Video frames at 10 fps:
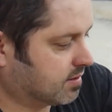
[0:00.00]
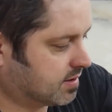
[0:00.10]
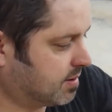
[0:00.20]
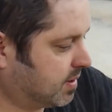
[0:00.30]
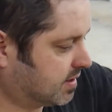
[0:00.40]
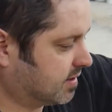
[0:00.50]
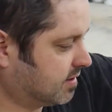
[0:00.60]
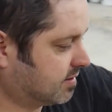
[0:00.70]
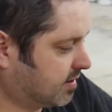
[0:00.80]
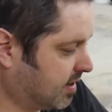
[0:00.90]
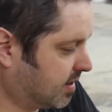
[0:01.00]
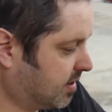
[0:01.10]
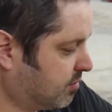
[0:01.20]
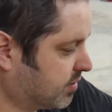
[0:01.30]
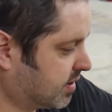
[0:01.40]
Does that make sense? Kind of get
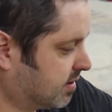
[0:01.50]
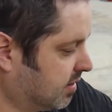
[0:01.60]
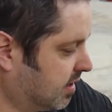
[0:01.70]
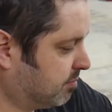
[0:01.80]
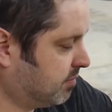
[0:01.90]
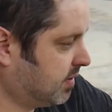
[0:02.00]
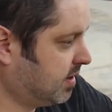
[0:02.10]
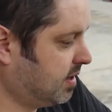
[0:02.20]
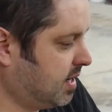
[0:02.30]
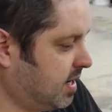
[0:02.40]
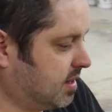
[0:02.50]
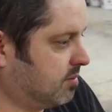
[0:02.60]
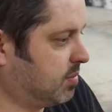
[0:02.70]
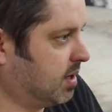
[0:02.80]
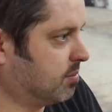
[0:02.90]
over this lip and
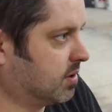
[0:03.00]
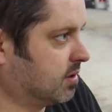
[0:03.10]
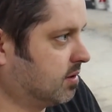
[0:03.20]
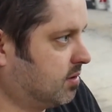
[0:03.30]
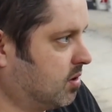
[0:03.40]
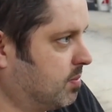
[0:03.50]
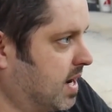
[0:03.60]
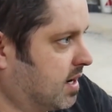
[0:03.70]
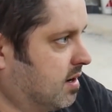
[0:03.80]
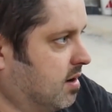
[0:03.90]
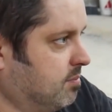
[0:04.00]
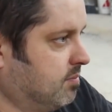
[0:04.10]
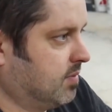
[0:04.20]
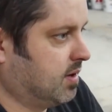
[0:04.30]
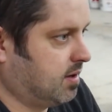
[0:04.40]
then be able to go back up
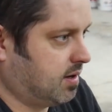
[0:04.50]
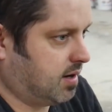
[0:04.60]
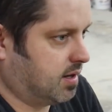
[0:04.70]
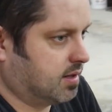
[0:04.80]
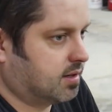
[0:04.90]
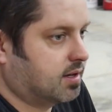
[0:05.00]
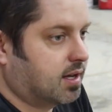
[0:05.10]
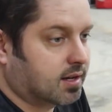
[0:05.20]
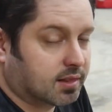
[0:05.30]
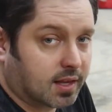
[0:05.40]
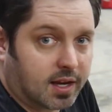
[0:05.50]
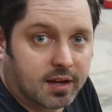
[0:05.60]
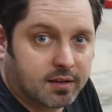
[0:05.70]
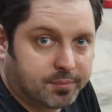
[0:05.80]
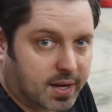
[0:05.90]
and then kind of
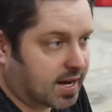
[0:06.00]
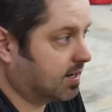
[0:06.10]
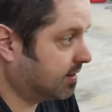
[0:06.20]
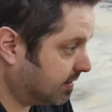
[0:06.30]
lay back